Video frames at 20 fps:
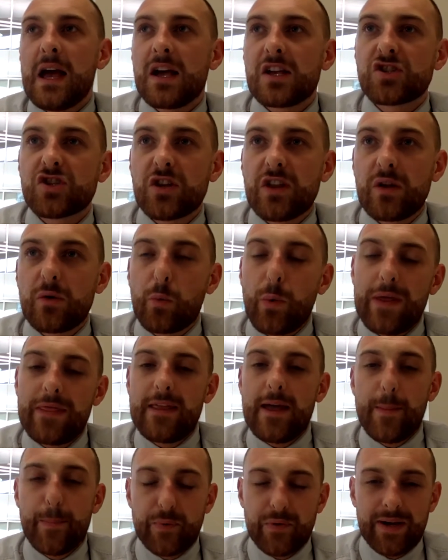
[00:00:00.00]
so that when
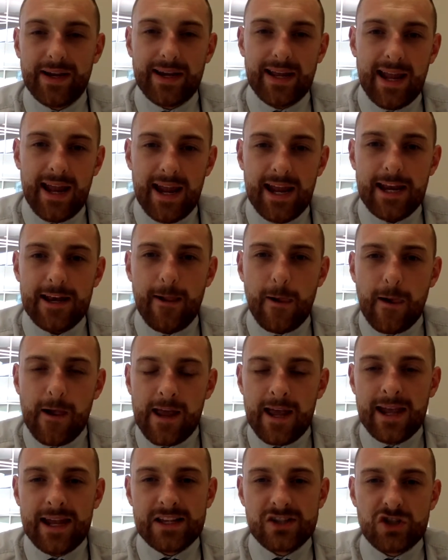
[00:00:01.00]
they bring it in,
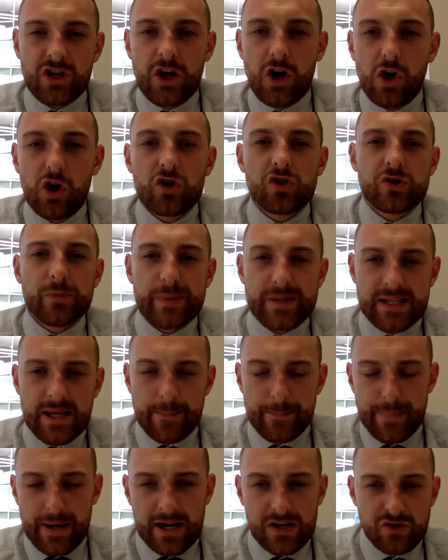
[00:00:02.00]
it's at
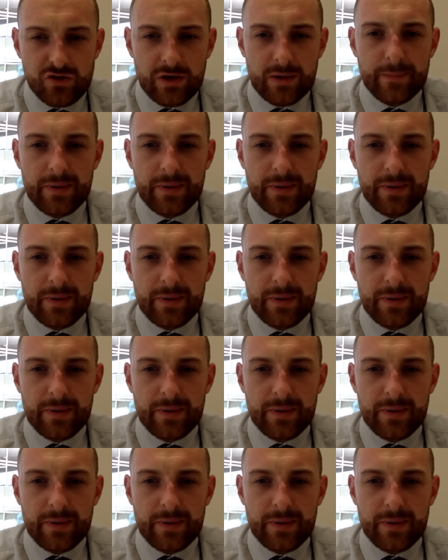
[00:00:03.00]
100% battery,